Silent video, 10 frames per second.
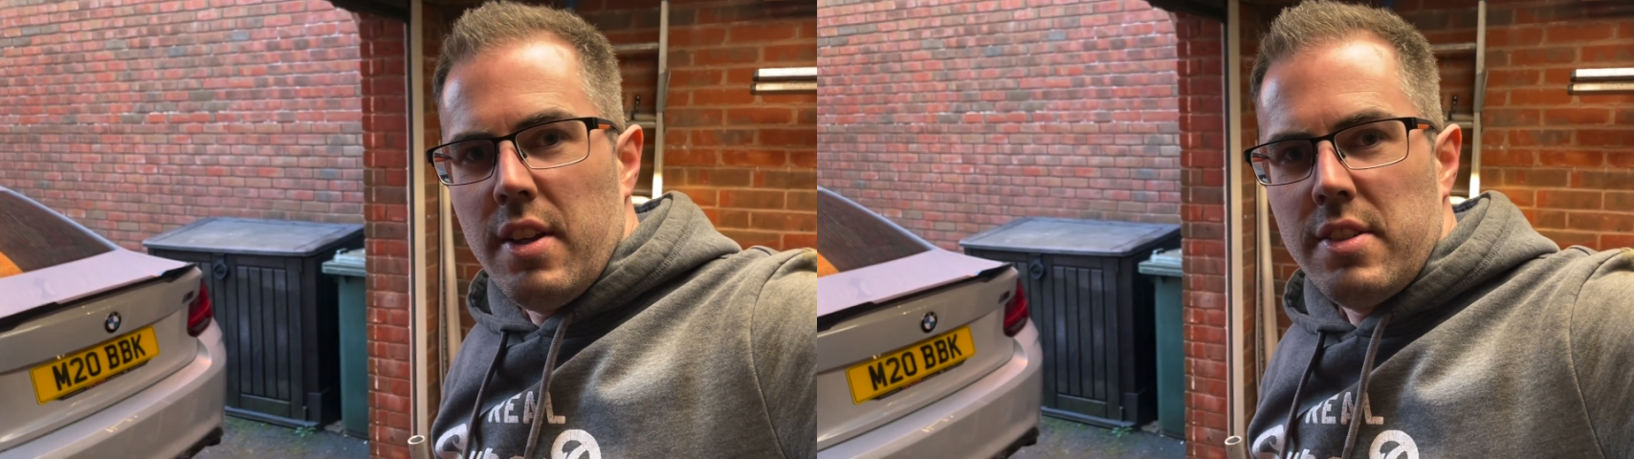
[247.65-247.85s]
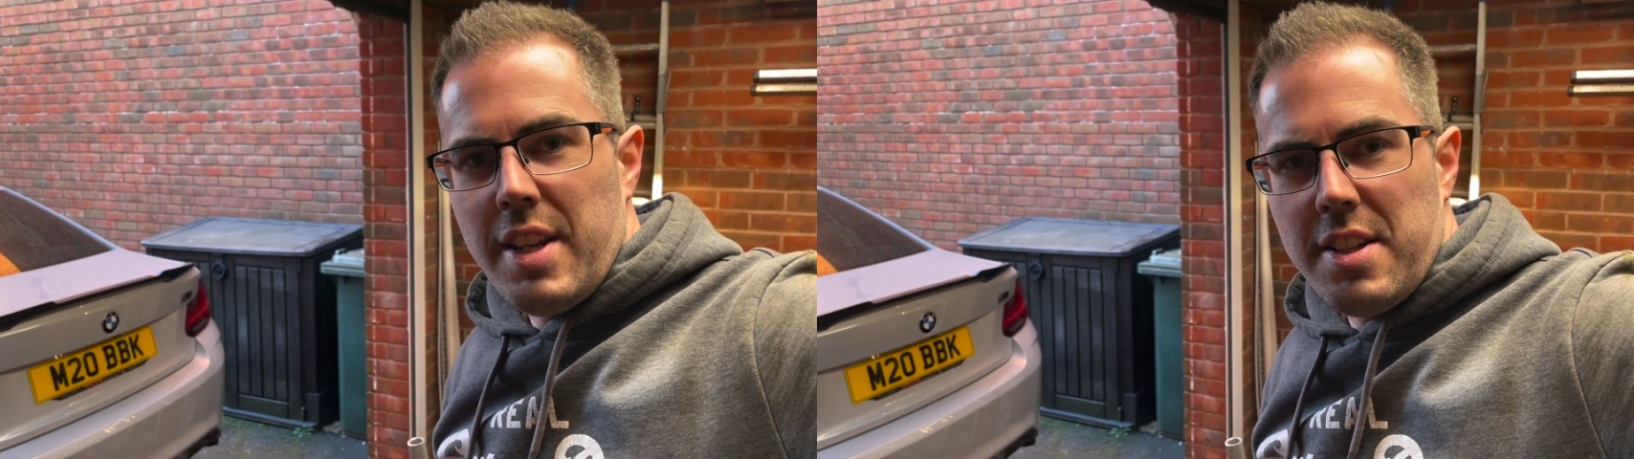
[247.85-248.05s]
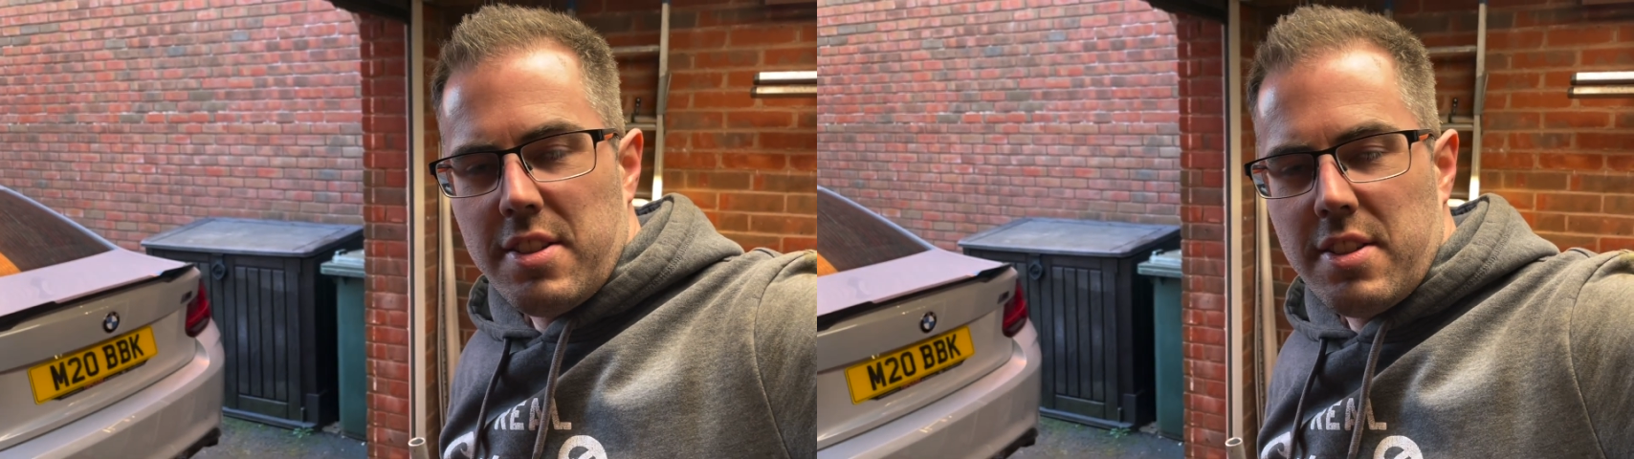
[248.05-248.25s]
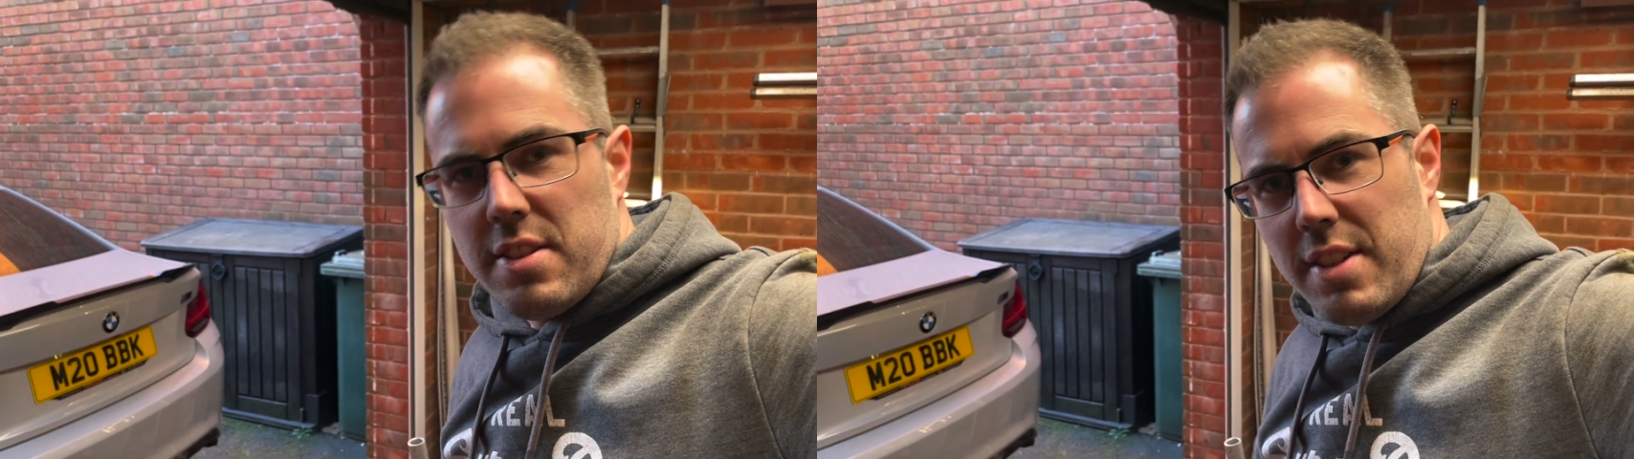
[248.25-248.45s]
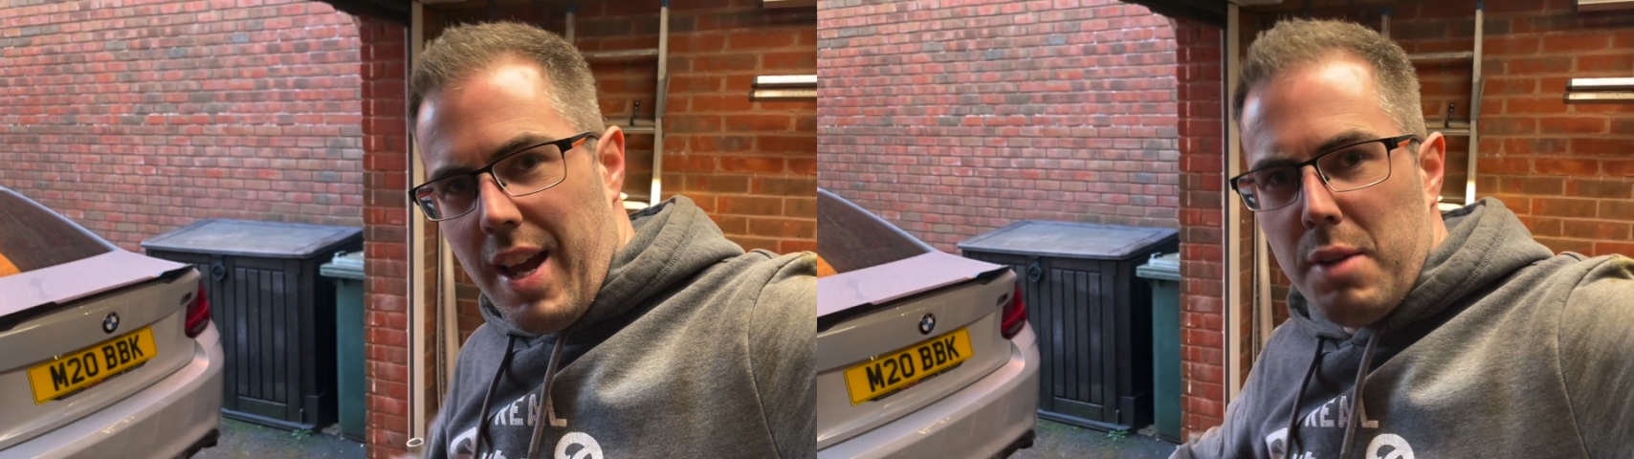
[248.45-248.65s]
discs,
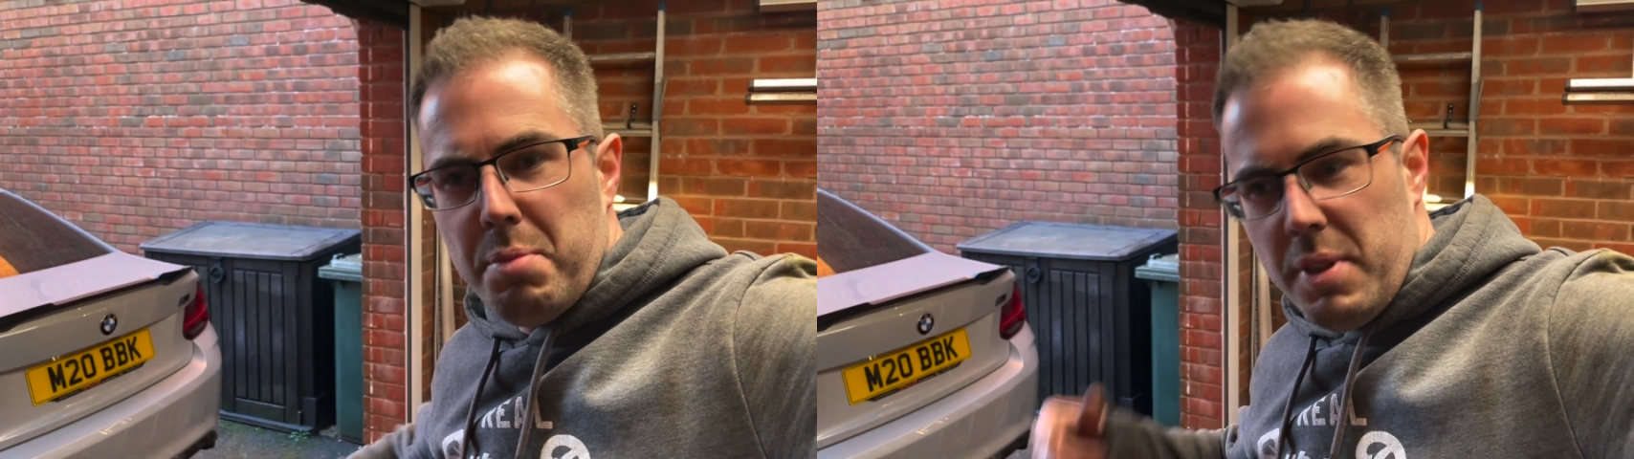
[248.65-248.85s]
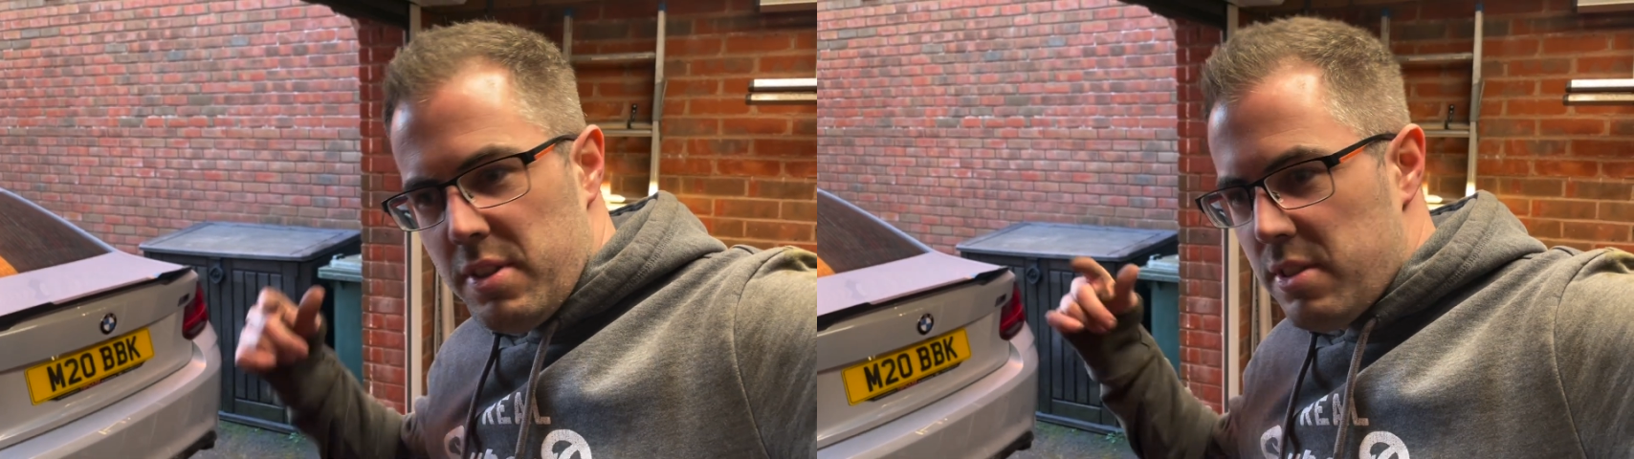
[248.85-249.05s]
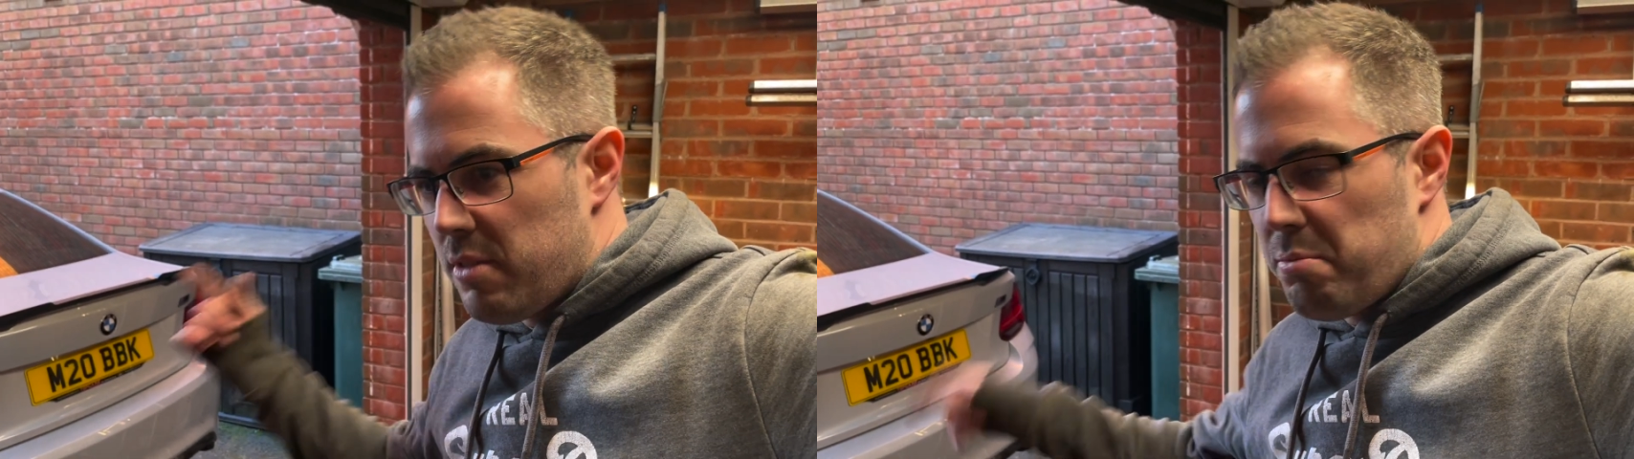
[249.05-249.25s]
calipers,